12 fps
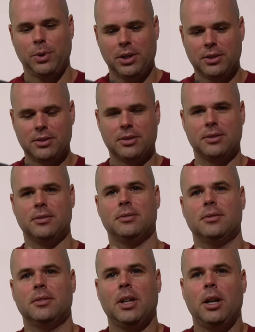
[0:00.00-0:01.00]
was
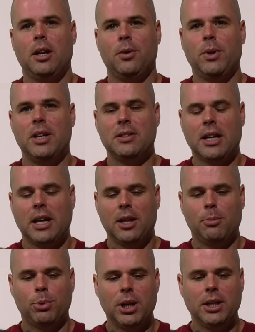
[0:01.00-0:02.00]
a redesign of
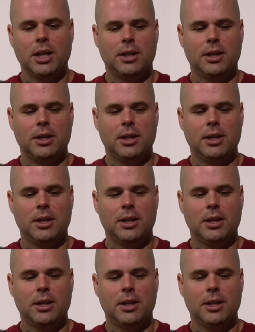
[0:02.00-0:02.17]
the Bren